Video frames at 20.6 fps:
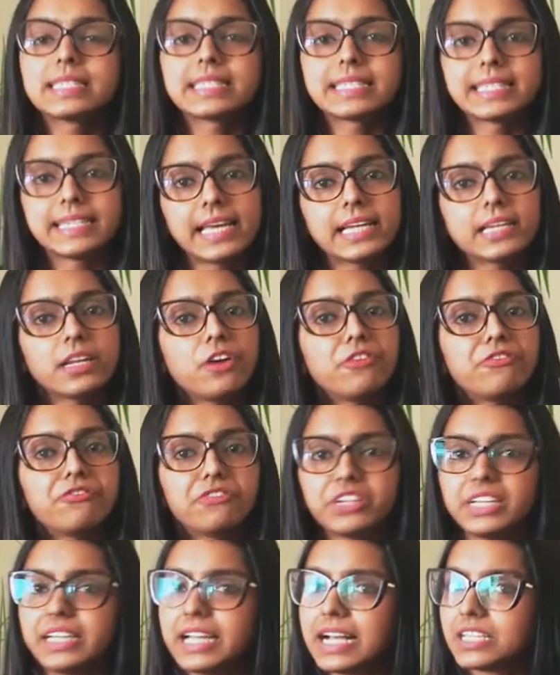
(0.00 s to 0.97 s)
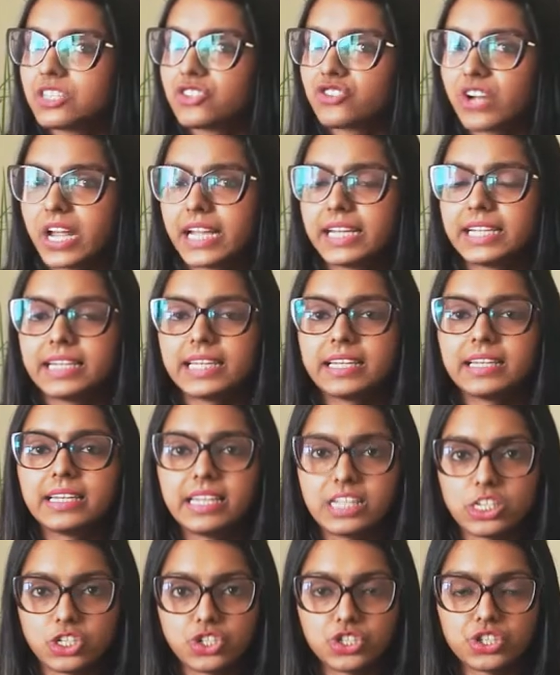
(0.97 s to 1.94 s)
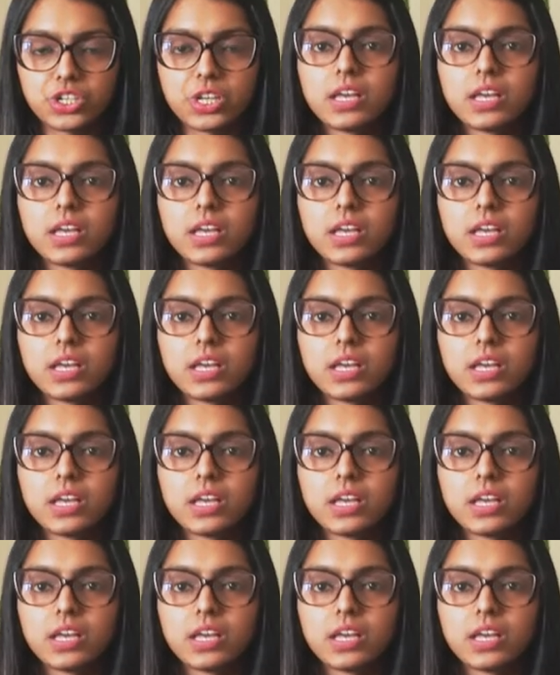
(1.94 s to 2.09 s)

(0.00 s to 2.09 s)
select a freelance writing niche.